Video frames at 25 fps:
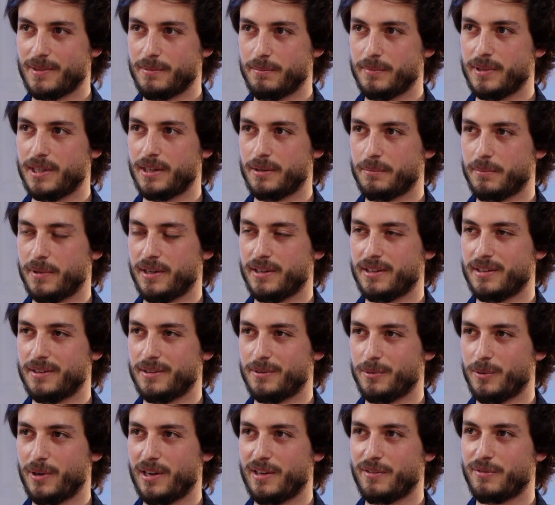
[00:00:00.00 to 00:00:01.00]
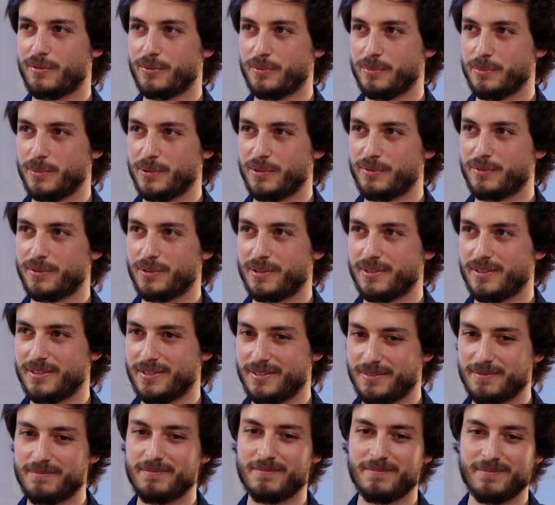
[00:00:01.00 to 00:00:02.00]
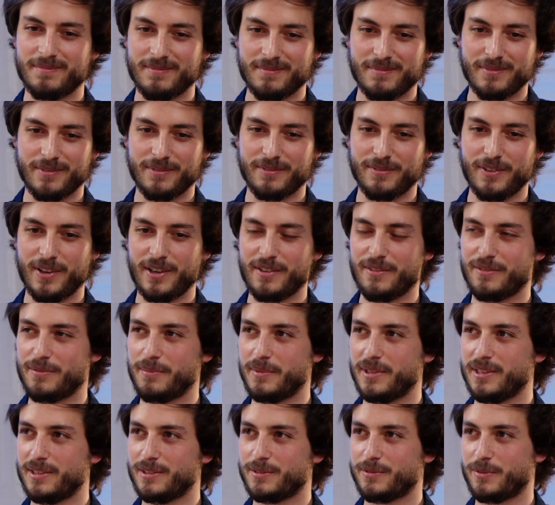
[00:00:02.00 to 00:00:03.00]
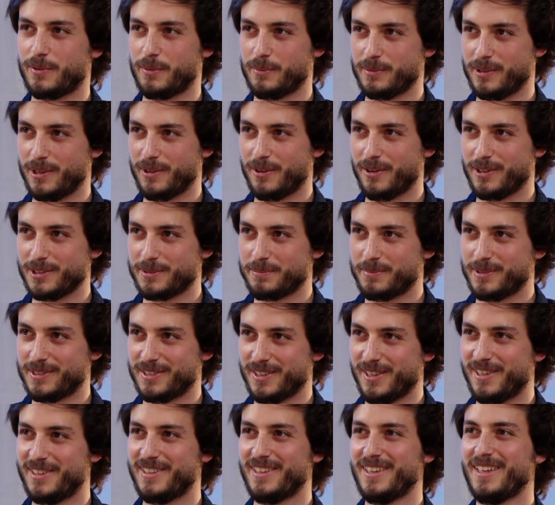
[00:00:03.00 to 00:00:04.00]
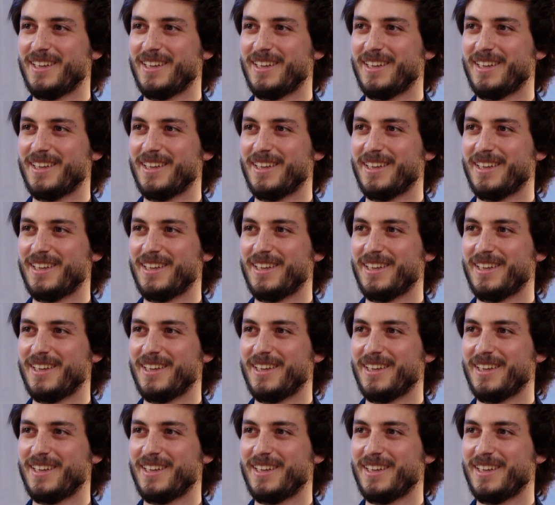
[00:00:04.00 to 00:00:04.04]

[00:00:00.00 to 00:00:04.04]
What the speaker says: Me and my wife moved 5 minutes from the hospital